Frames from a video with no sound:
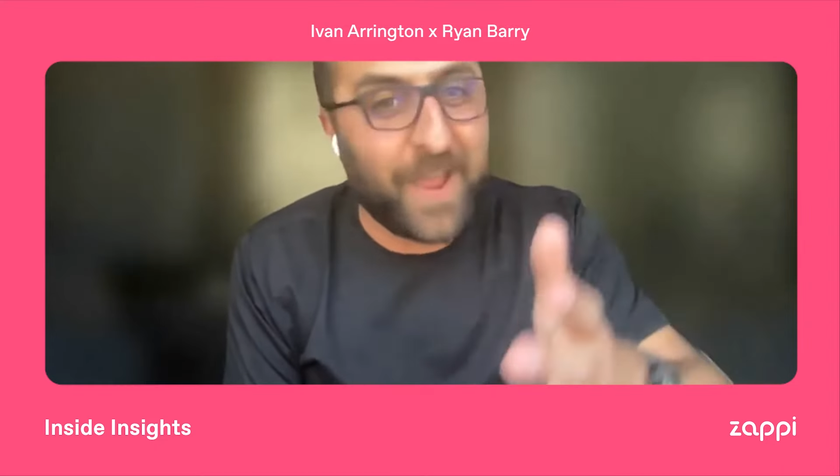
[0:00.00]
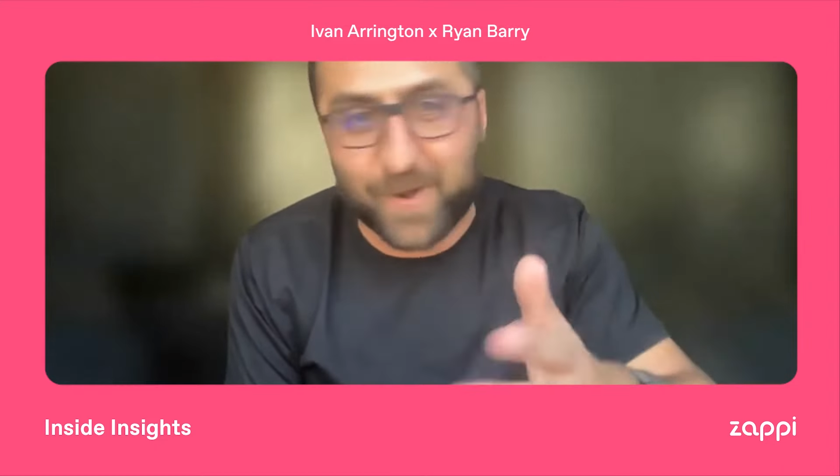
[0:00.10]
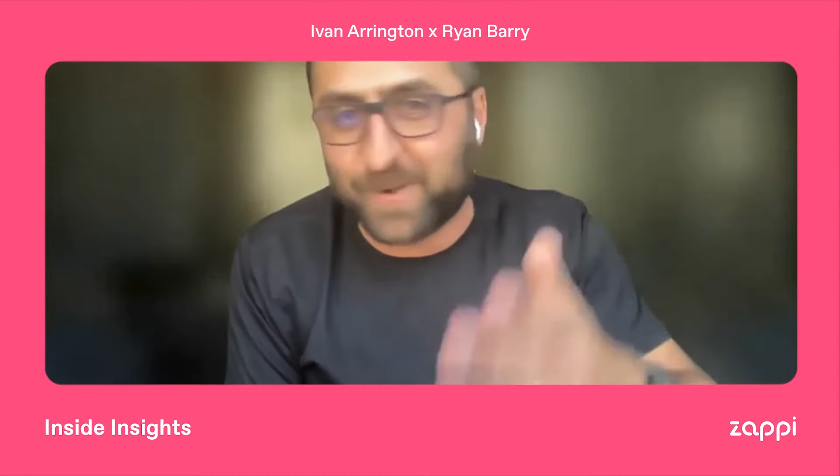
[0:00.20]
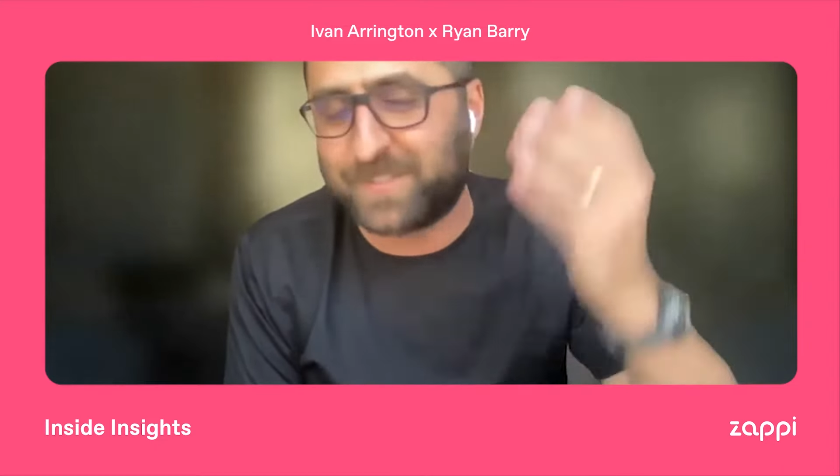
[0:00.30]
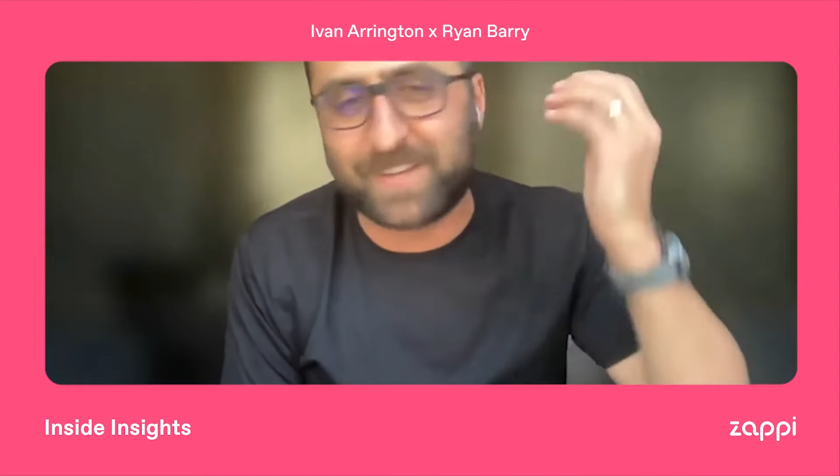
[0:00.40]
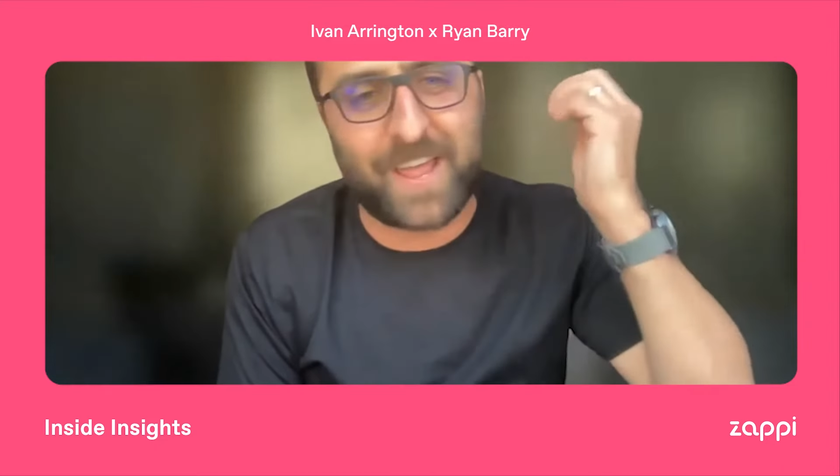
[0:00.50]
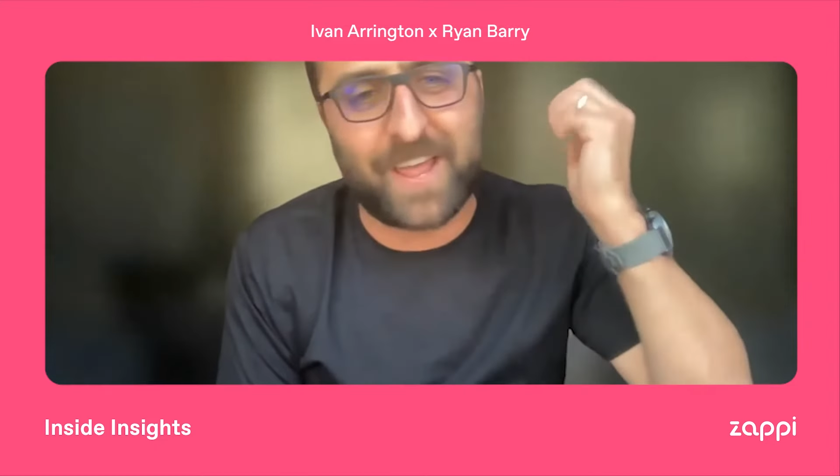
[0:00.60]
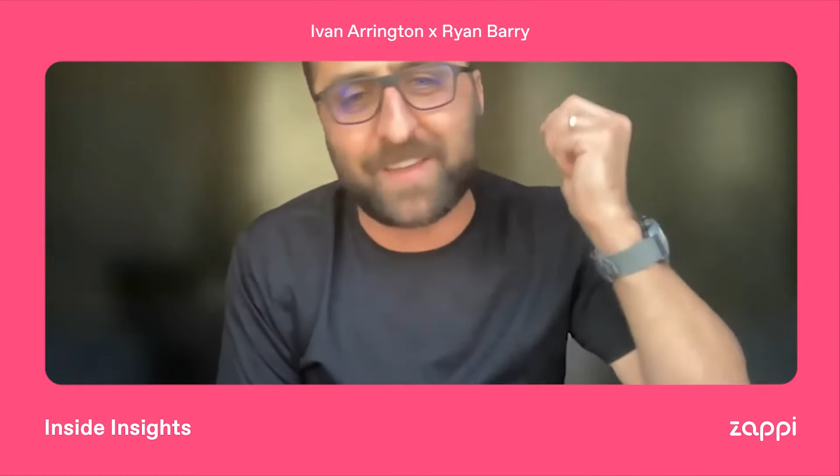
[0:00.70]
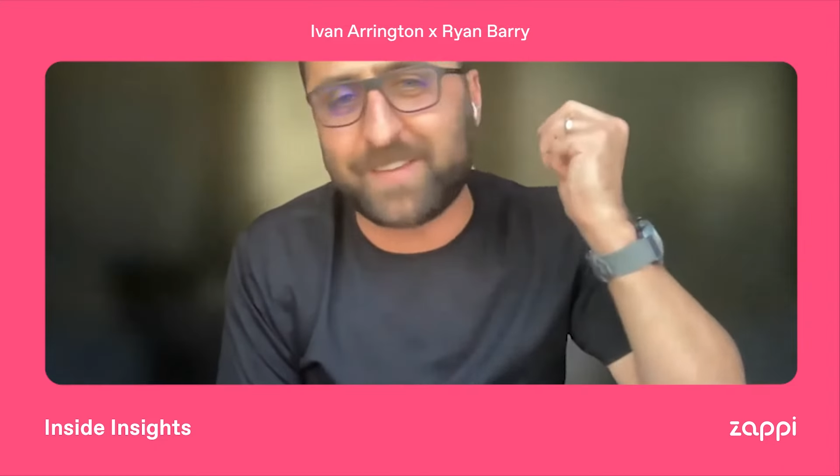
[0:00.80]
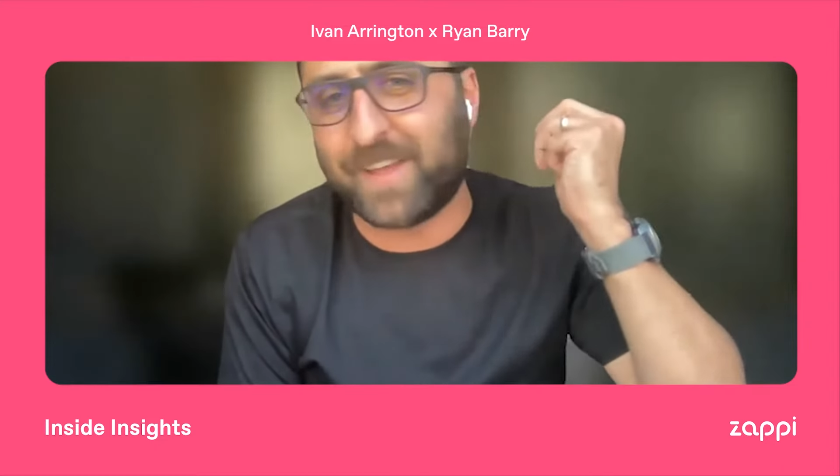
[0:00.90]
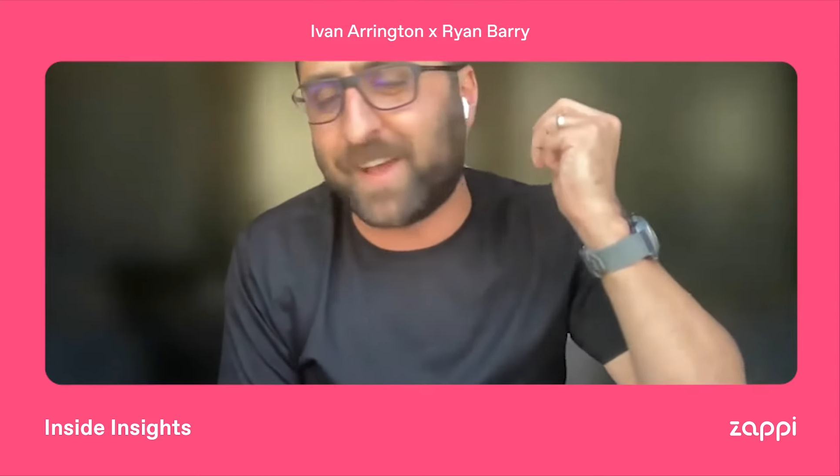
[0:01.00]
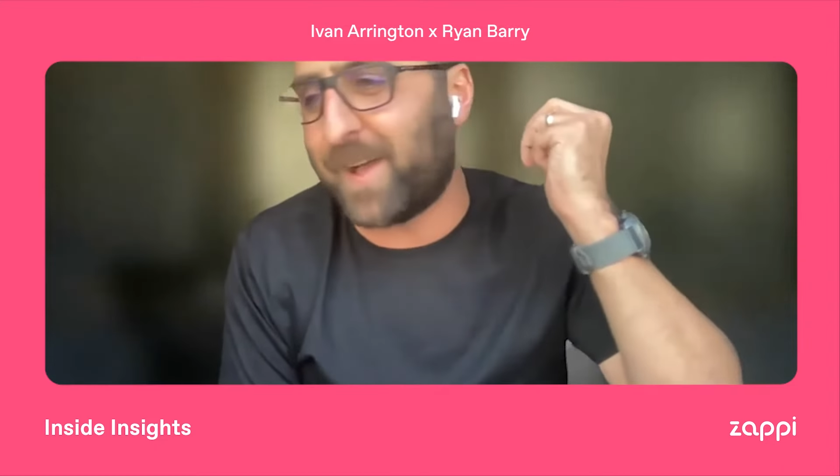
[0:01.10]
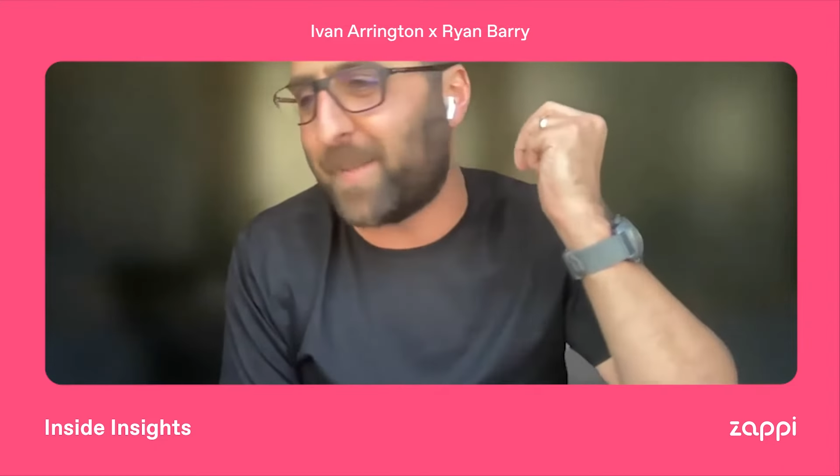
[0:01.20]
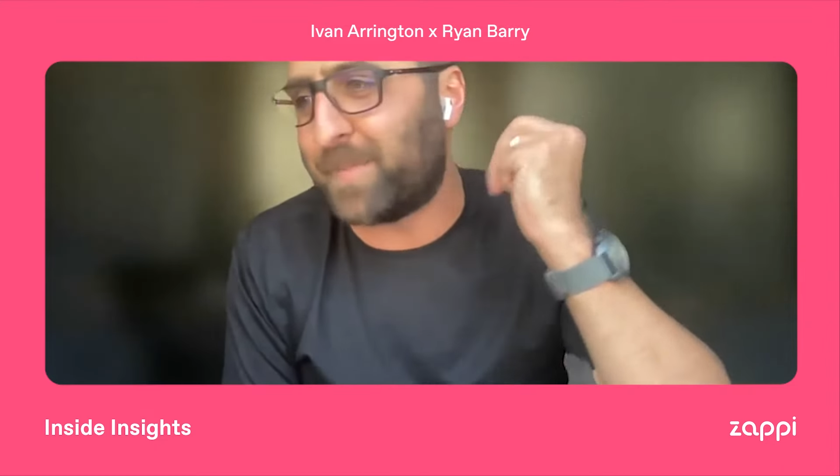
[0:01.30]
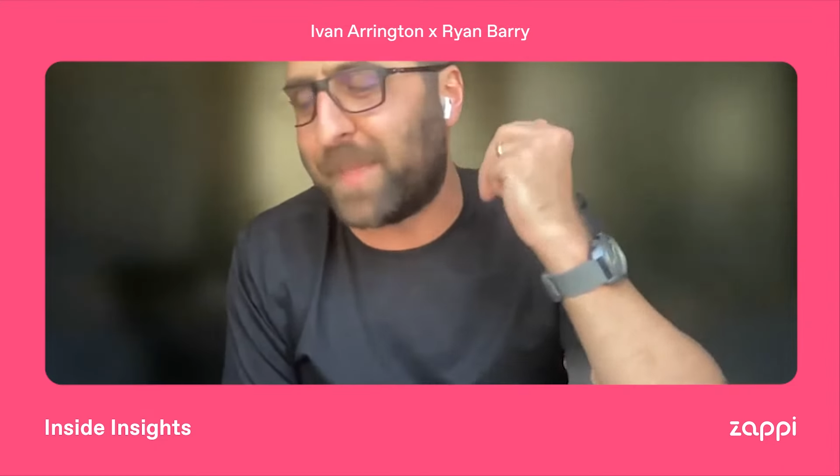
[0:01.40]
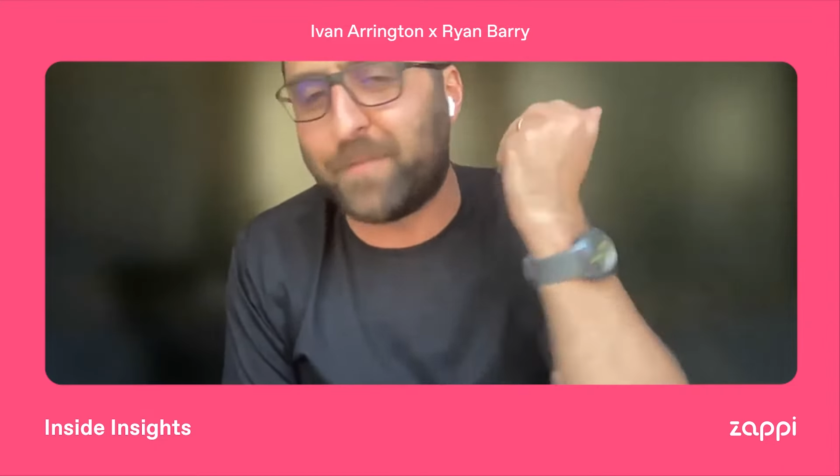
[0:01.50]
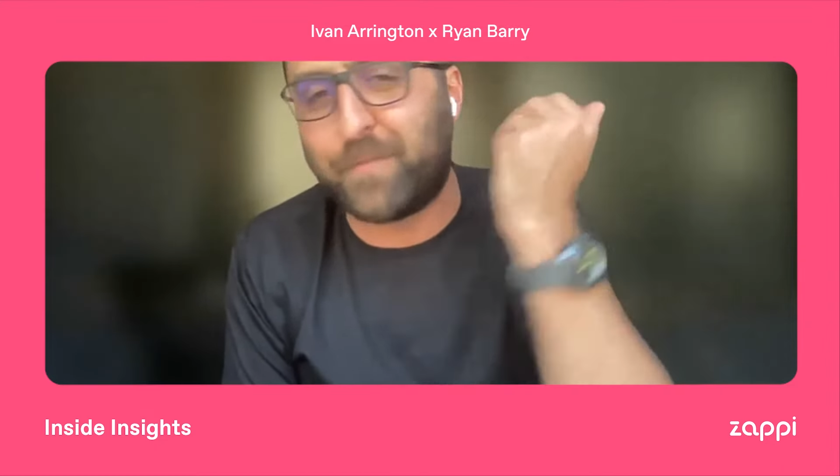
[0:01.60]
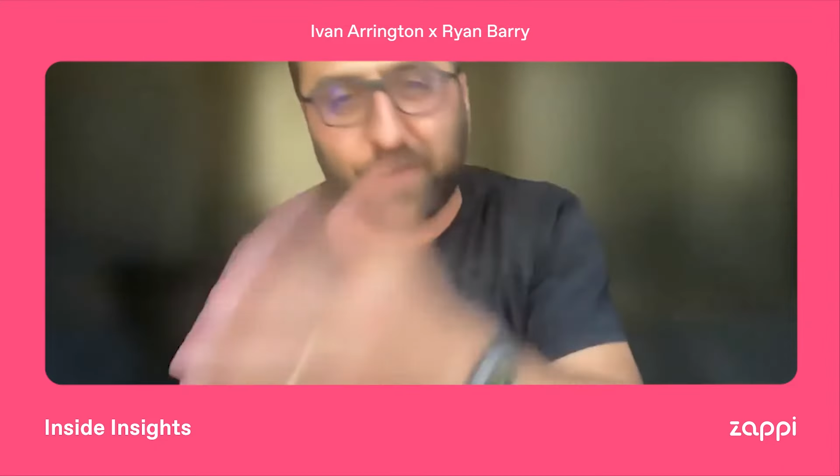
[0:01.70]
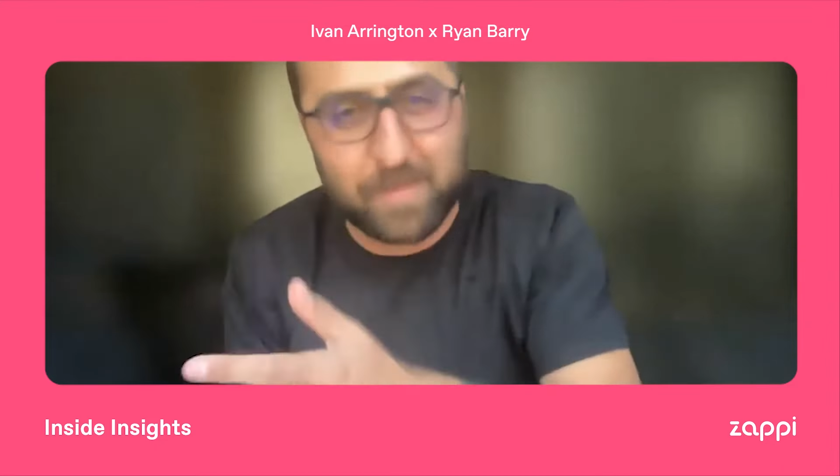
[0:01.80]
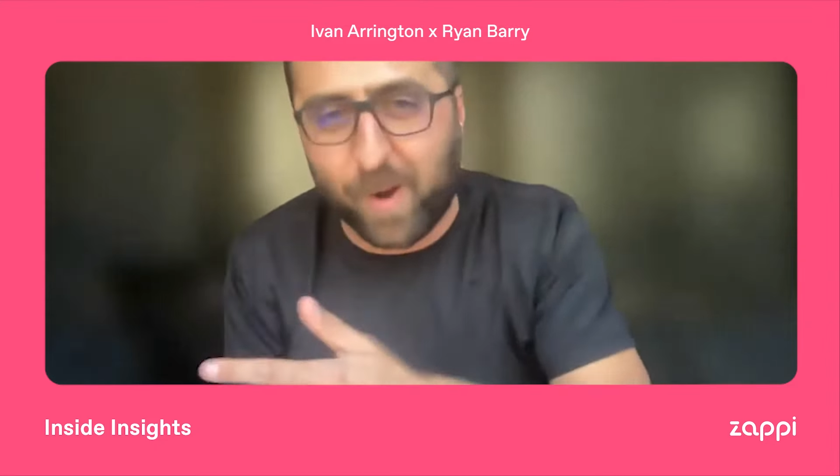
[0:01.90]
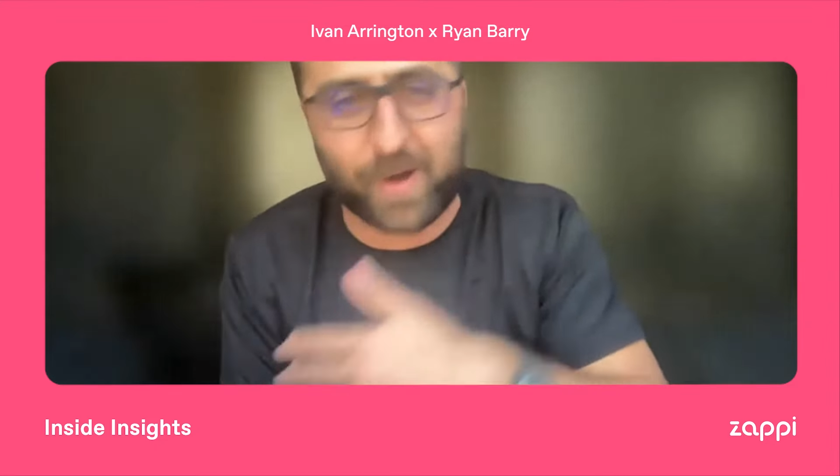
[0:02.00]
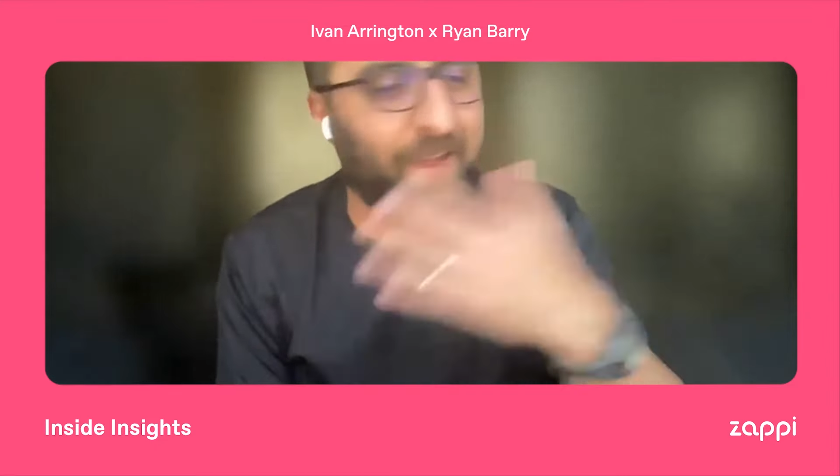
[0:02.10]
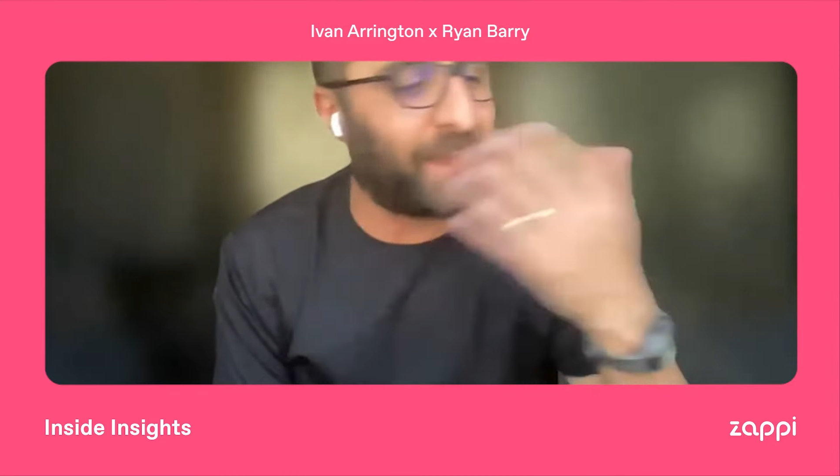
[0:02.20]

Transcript: fairs and flea